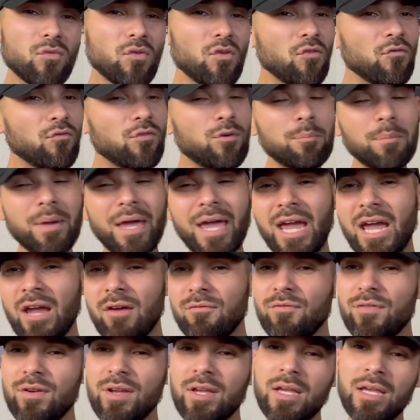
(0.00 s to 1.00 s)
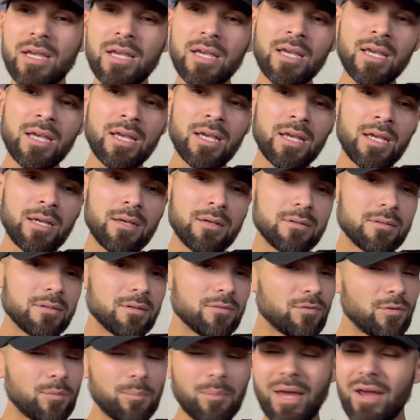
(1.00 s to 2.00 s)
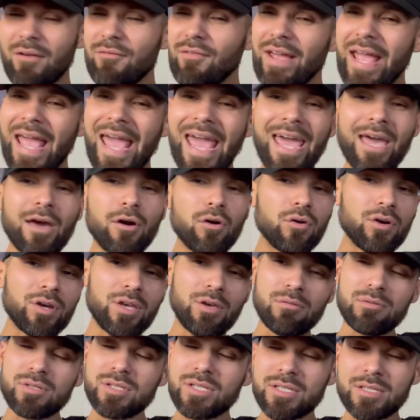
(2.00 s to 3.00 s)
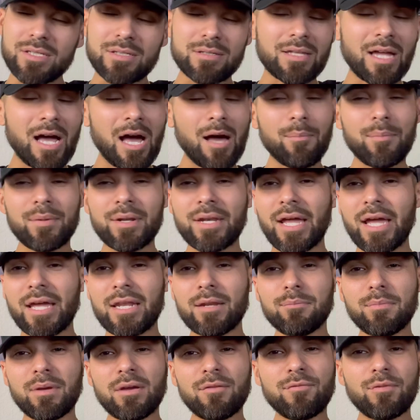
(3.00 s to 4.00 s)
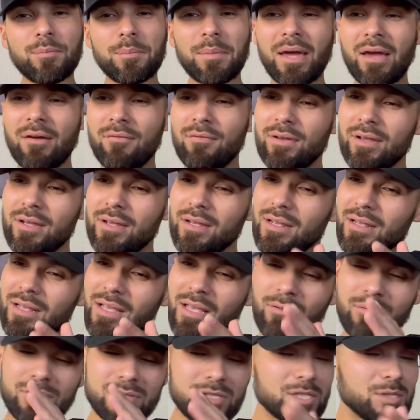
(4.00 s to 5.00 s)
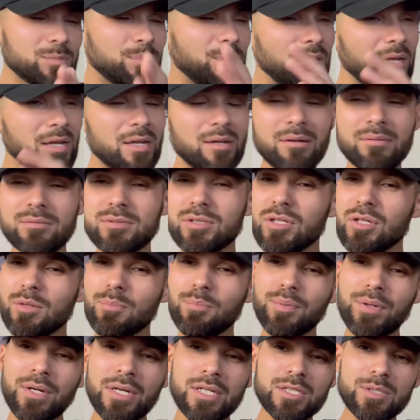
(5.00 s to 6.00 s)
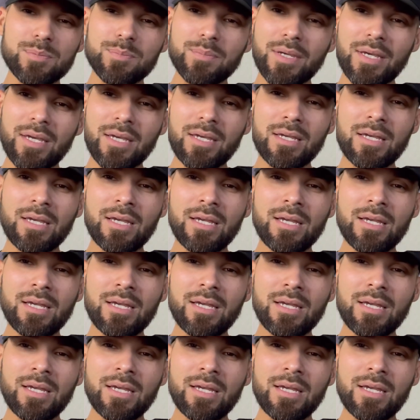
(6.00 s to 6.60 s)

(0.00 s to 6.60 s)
From every angle, he was just dominating, man. He was just beating him to the punch, man.